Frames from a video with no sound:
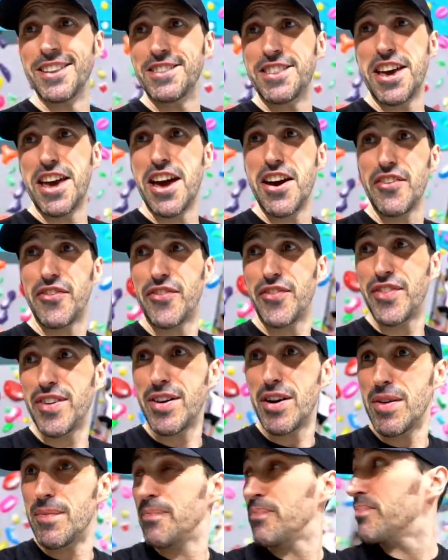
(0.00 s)
They
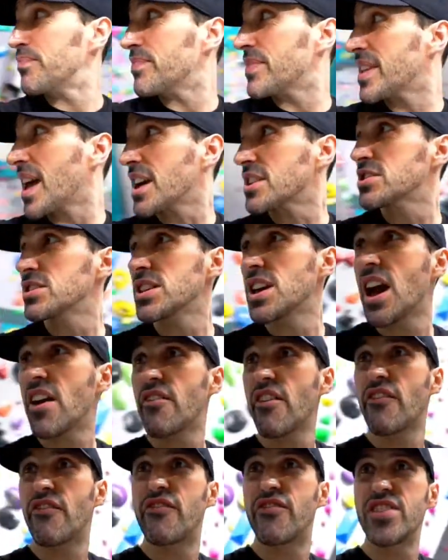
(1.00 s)
actually
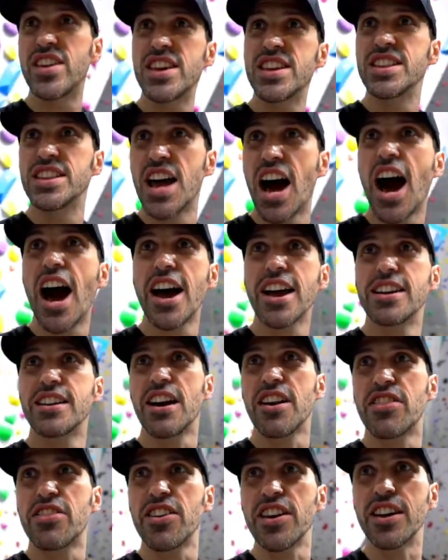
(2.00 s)
have a V9,
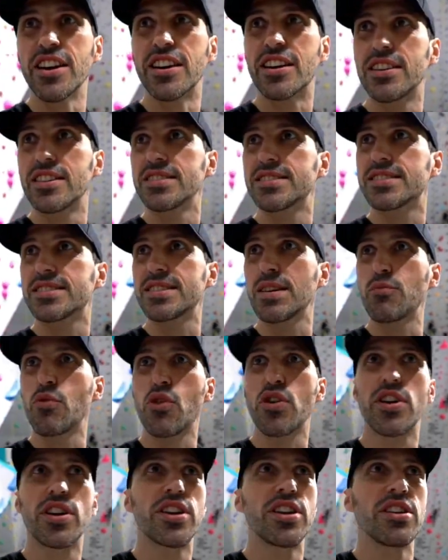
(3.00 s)
I think,
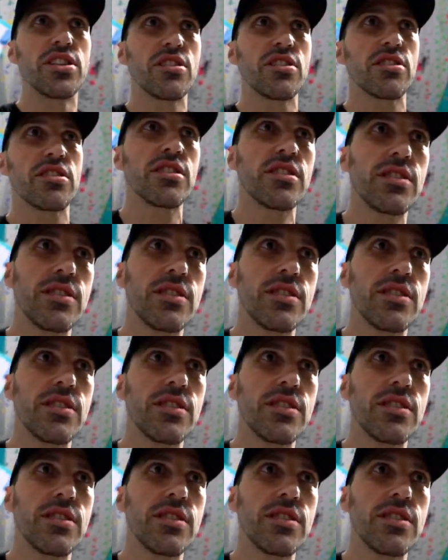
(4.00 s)
somewhere here.